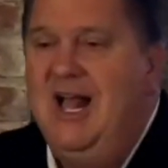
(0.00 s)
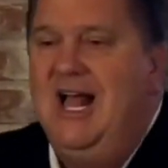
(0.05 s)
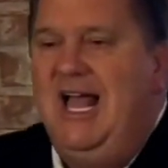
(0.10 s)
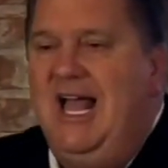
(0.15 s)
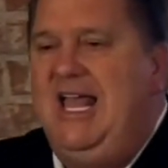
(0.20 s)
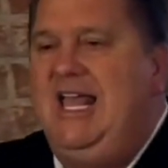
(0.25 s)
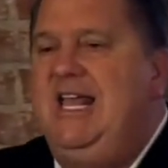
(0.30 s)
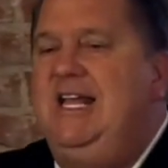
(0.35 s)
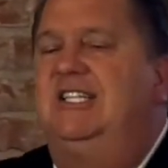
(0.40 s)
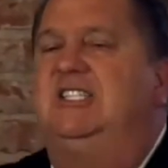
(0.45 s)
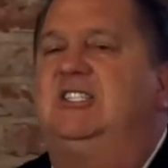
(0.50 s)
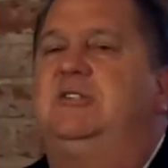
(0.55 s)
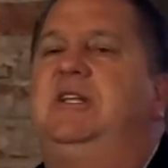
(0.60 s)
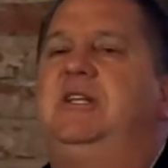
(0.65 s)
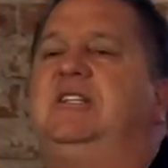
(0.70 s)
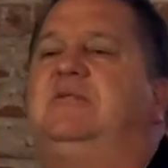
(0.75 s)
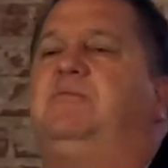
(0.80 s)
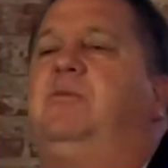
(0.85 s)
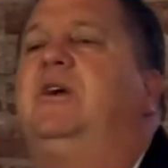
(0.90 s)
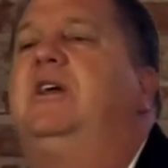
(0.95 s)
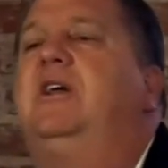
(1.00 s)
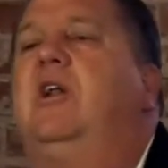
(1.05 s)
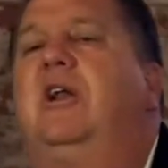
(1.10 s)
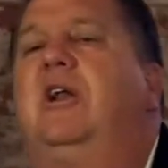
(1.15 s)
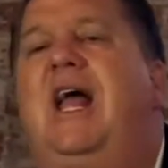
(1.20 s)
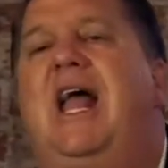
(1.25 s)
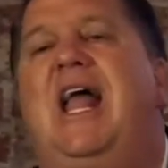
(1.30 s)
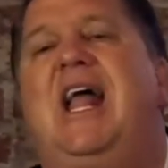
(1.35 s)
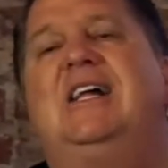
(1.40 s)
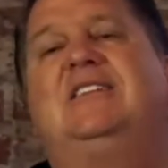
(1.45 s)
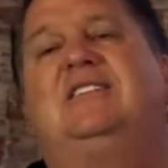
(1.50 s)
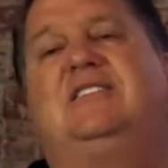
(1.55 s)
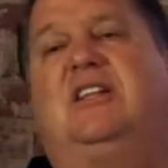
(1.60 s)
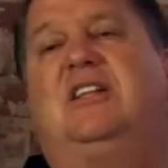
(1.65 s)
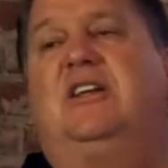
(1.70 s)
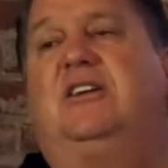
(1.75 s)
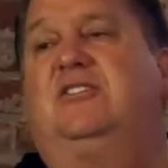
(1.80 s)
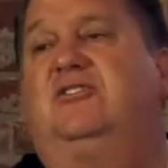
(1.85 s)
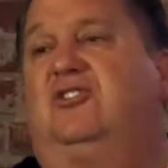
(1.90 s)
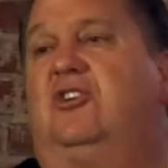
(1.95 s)
eXp is bringing on
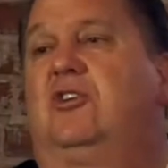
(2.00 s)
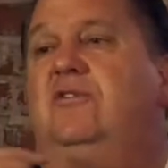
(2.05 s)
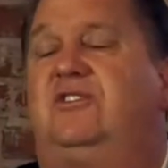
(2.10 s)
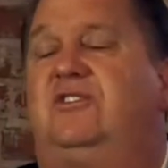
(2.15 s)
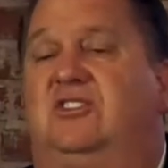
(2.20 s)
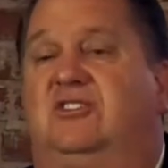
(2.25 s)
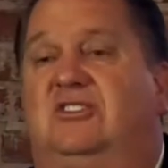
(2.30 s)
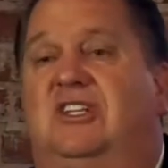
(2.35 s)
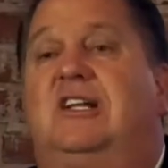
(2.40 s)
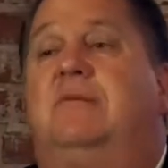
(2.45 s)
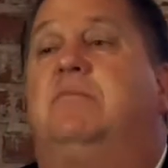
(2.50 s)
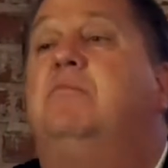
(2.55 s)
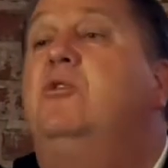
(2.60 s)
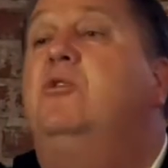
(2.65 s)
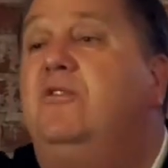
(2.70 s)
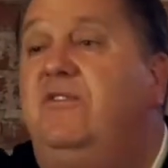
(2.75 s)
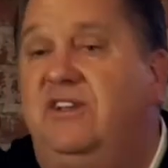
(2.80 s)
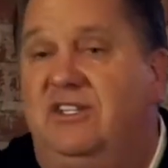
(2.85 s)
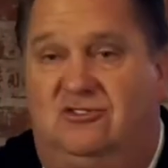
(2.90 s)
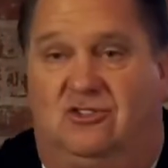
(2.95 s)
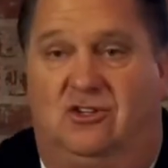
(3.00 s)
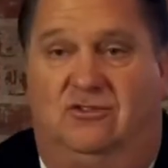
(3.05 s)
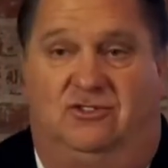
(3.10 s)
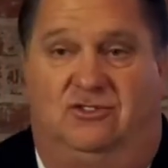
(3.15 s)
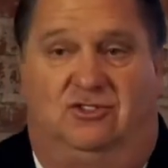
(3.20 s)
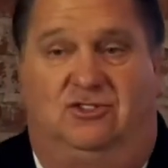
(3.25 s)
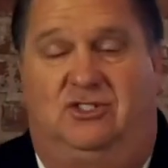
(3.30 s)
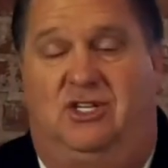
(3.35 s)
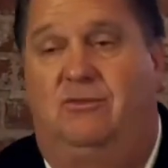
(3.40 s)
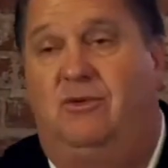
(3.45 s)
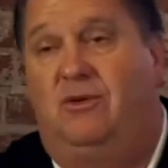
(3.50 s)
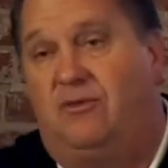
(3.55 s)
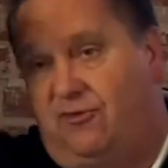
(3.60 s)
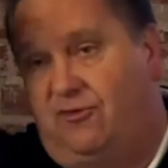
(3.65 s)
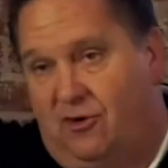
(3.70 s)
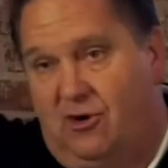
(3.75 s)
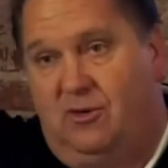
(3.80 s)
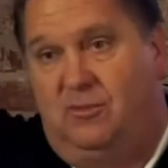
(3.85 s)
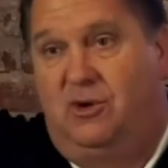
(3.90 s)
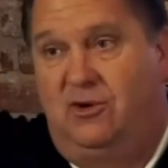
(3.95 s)
ancillary services like moving services. You ever
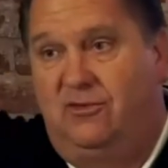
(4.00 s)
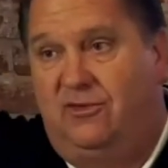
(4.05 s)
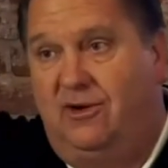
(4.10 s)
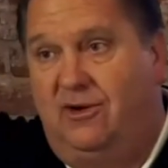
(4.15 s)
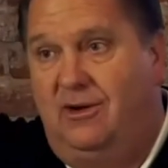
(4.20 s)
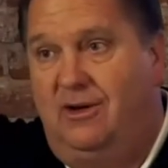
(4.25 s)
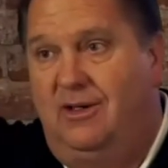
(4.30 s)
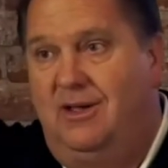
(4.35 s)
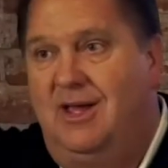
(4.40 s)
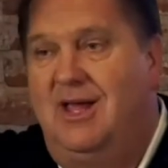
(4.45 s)
refer a mover?